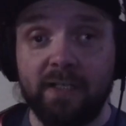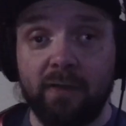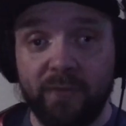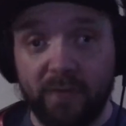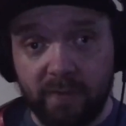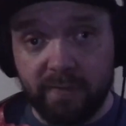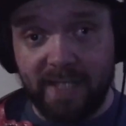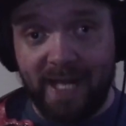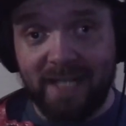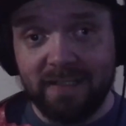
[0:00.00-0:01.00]

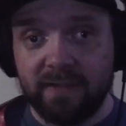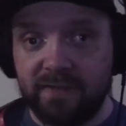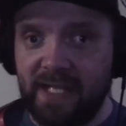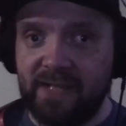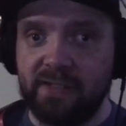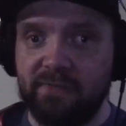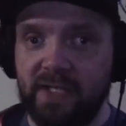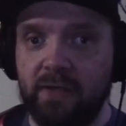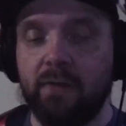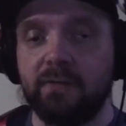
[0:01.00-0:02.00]
Thursday, day this
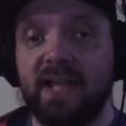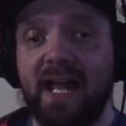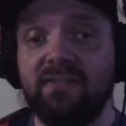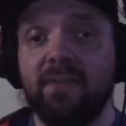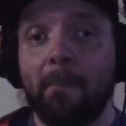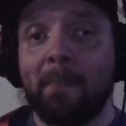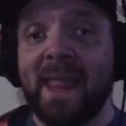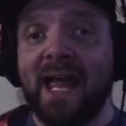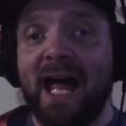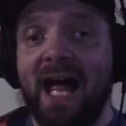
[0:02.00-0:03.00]
video goes live.
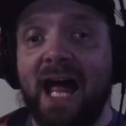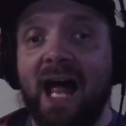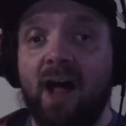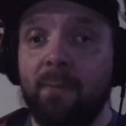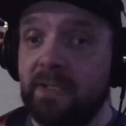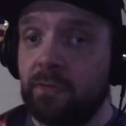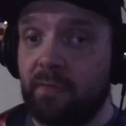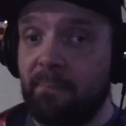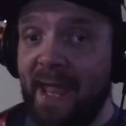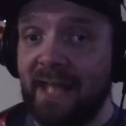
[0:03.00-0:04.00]
I'll be in North
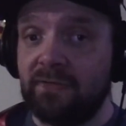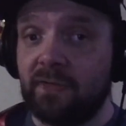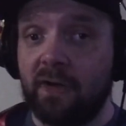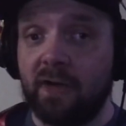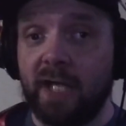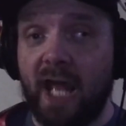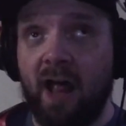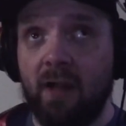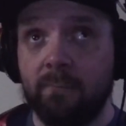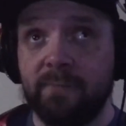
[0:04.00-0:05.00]
Battleford.
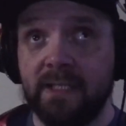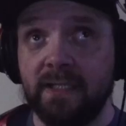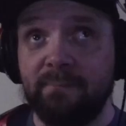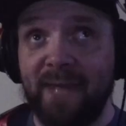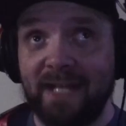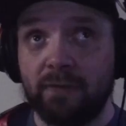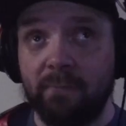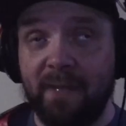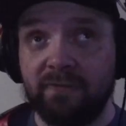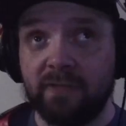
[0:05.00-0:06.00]
I'll be back in North
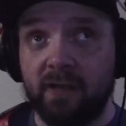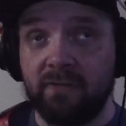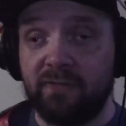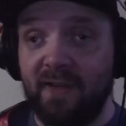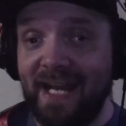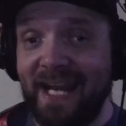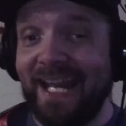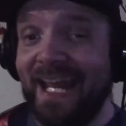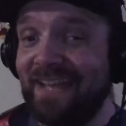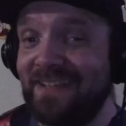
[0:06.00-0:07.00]
Battleford on Friday, and
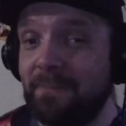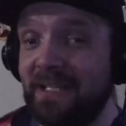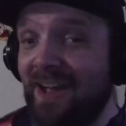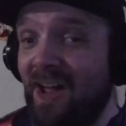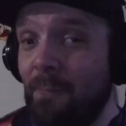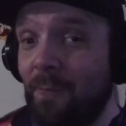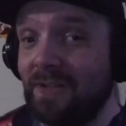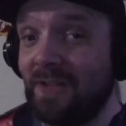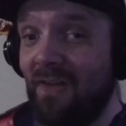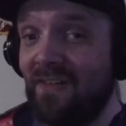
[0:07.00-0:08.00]
then I'll be in
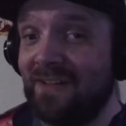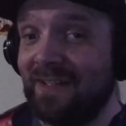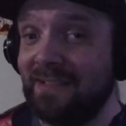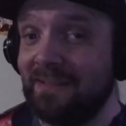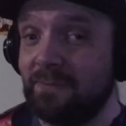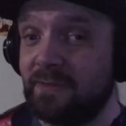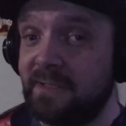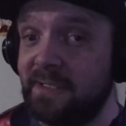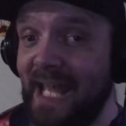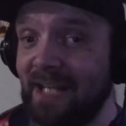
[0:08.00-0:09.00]
Humboldt on
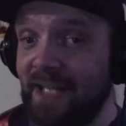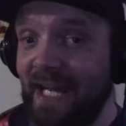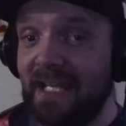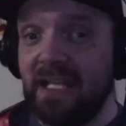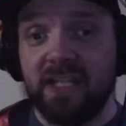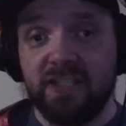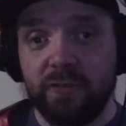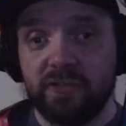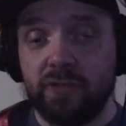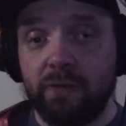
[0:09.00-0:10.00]
Saturday
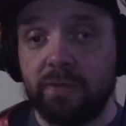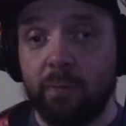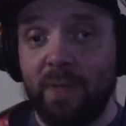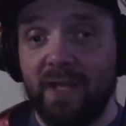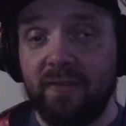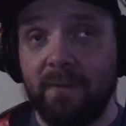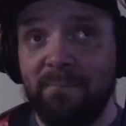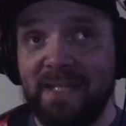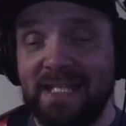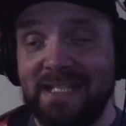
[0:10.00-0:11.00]
doing shows with
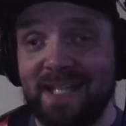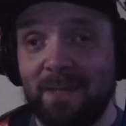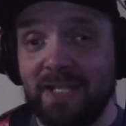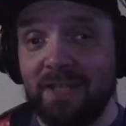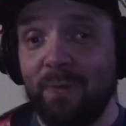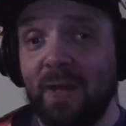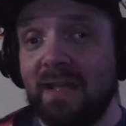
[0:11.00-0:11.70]
BEW.